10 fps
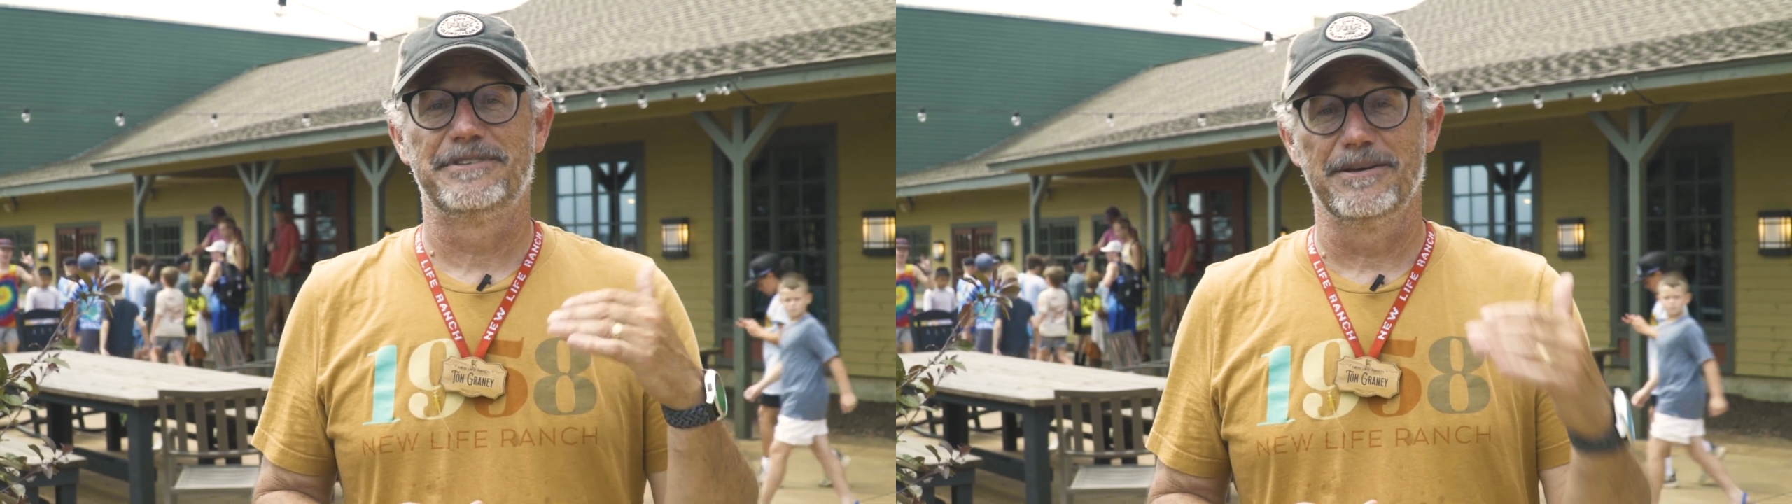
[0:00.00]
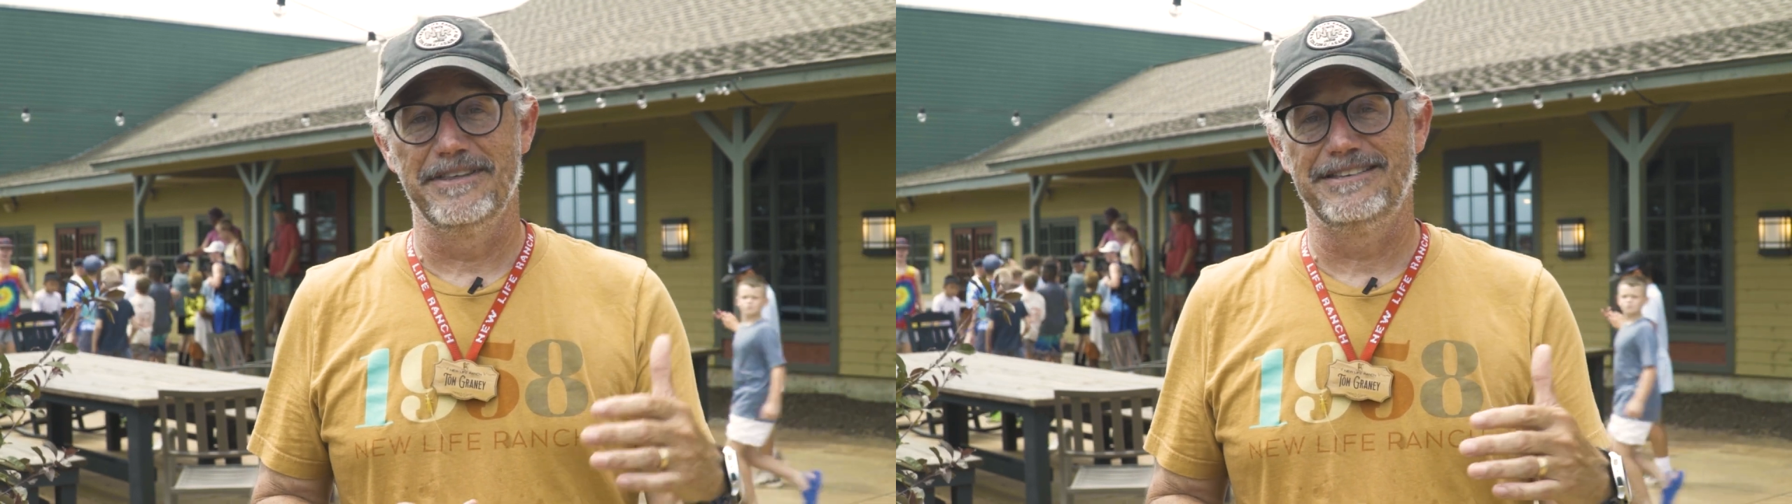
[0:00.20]

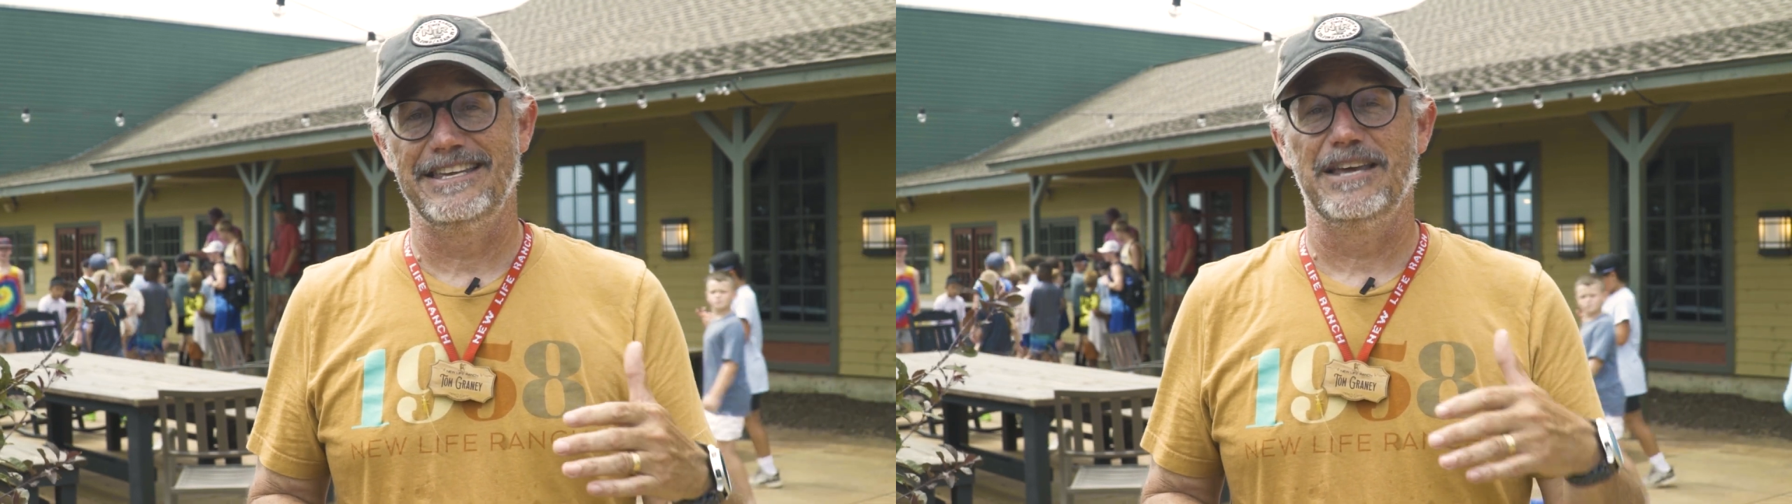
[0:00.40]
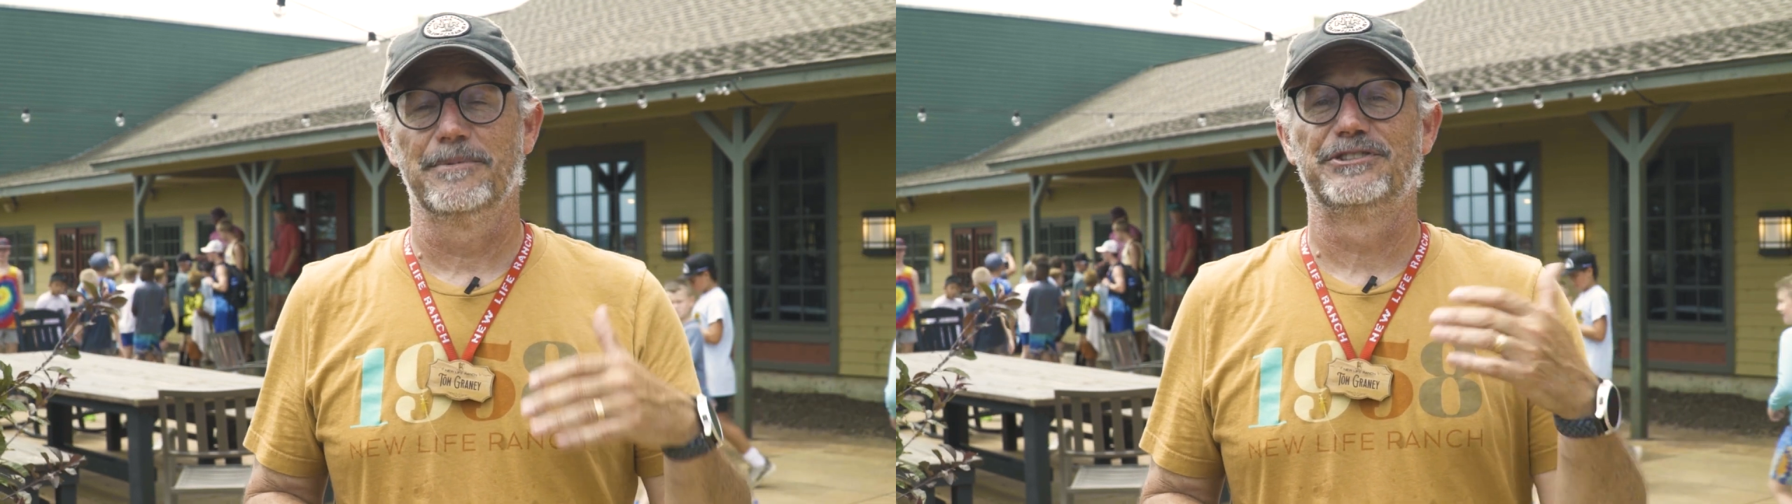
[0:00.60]
Timothy
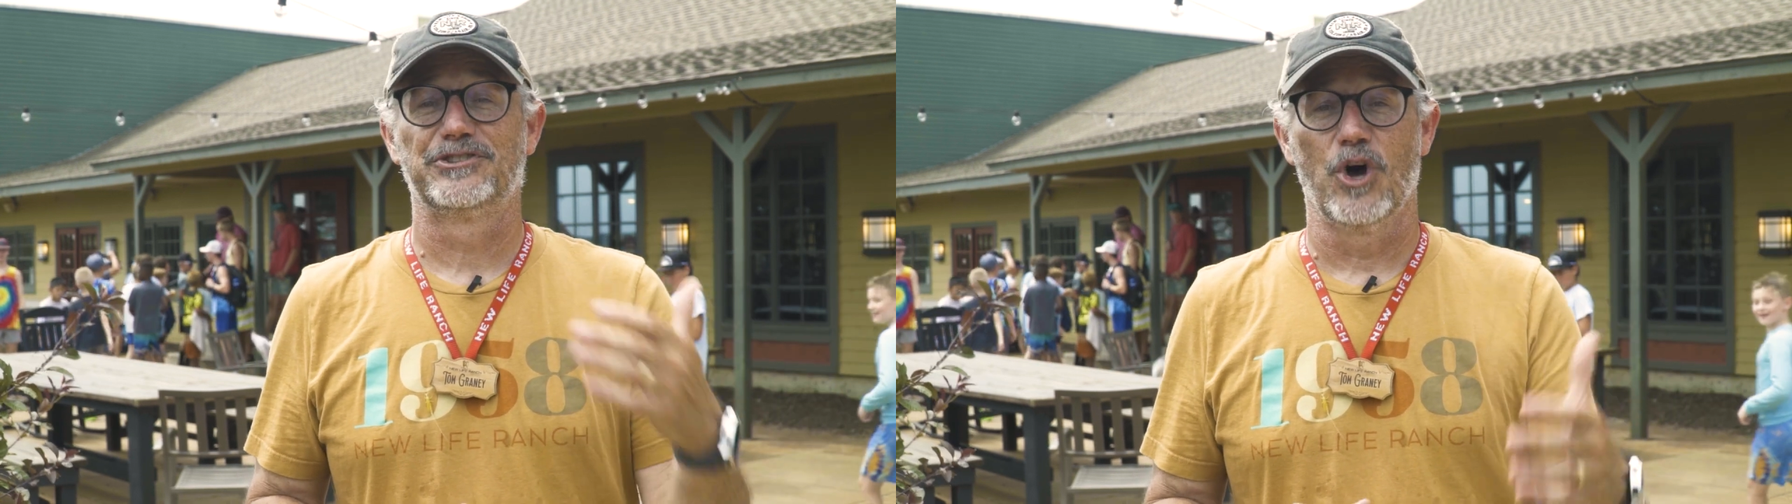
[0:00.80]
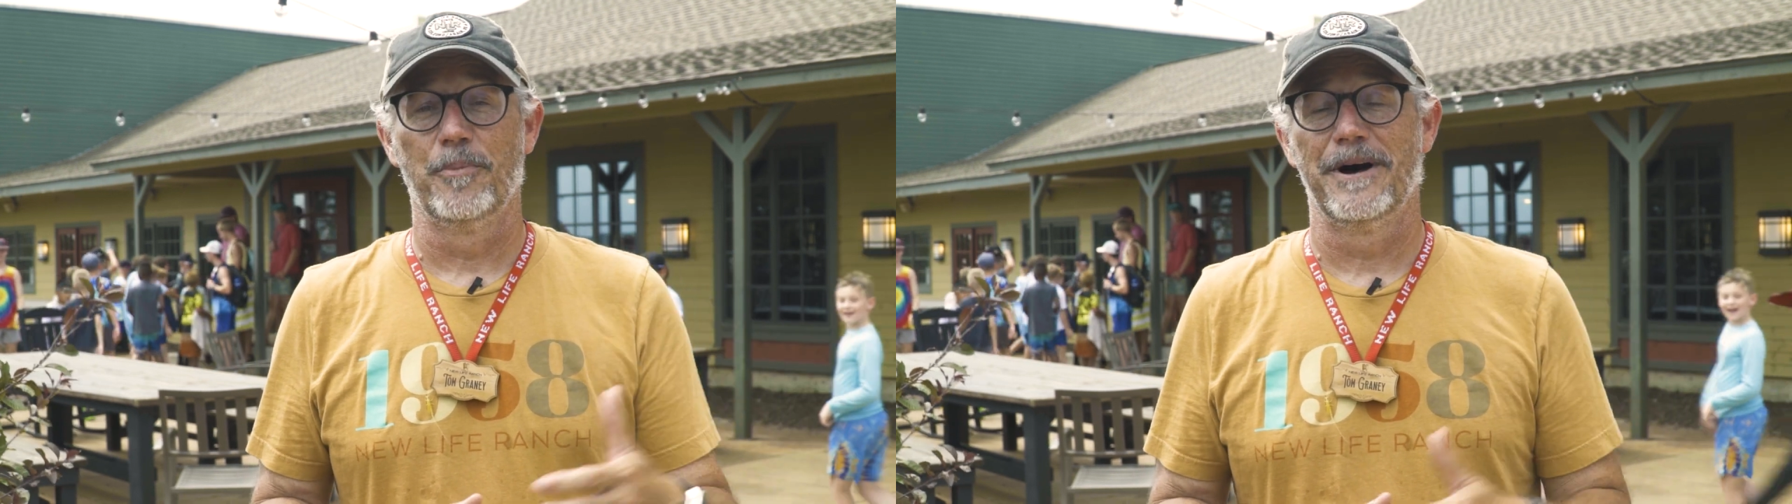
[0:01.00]
team, and
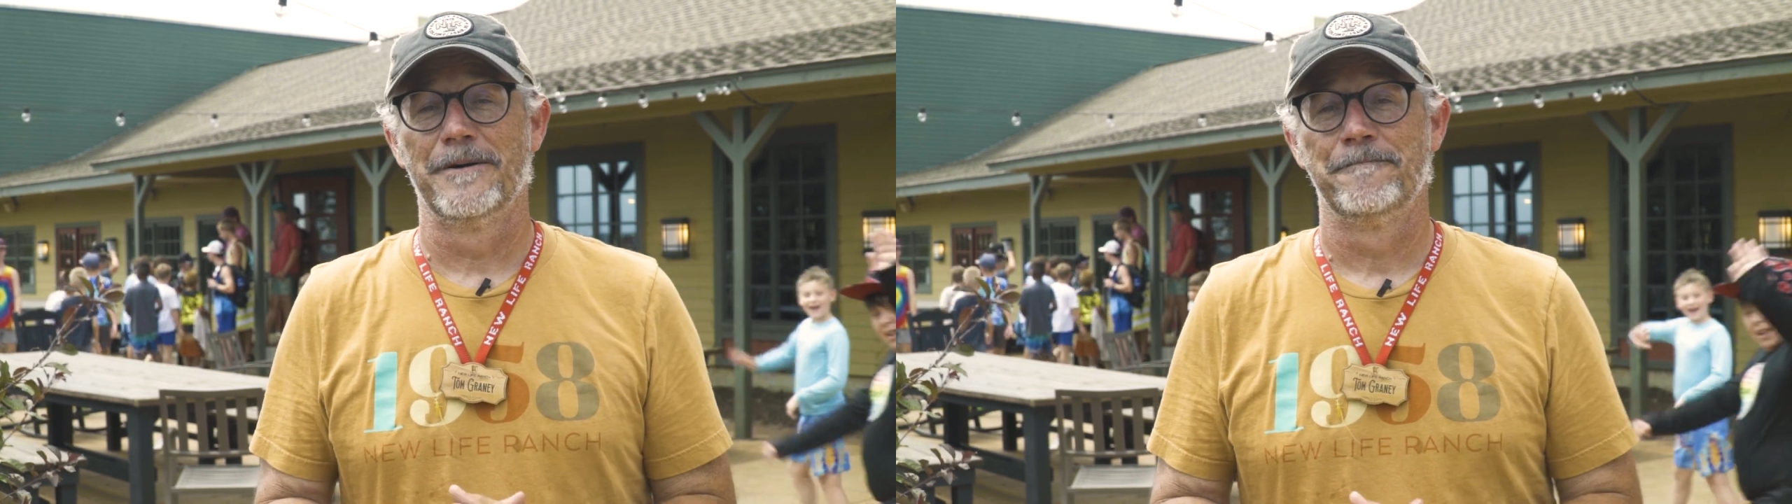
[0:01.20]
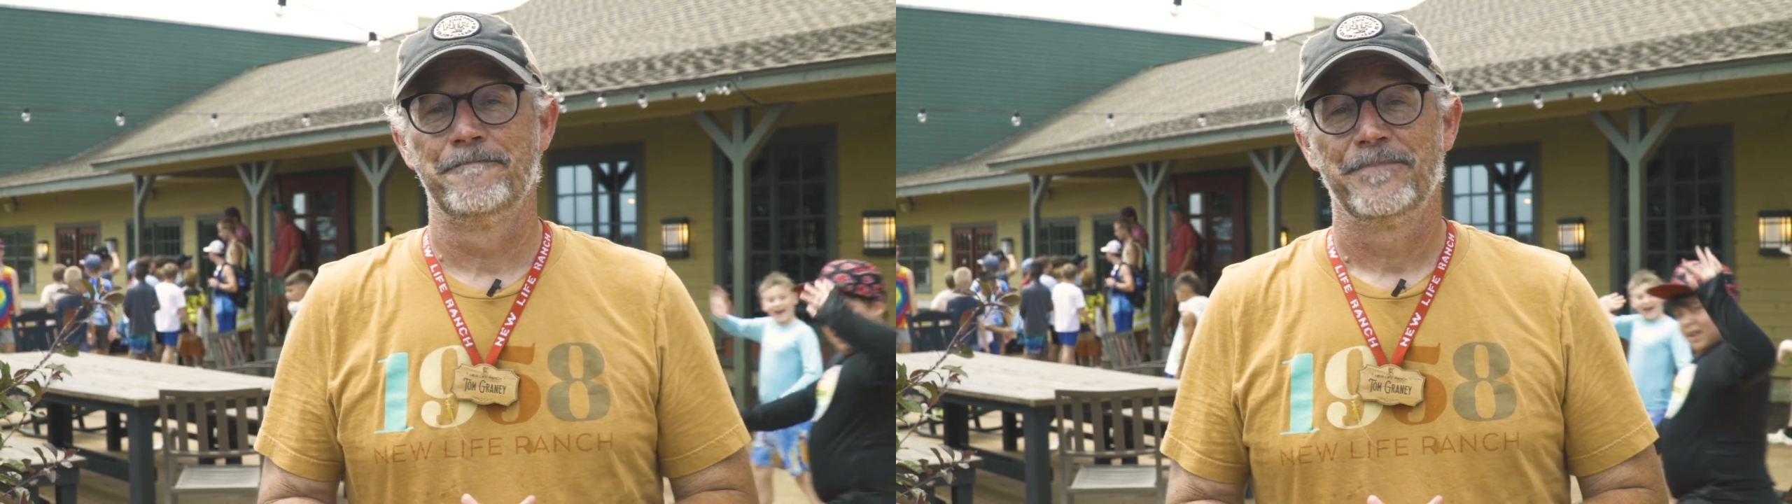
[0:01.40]
Soma.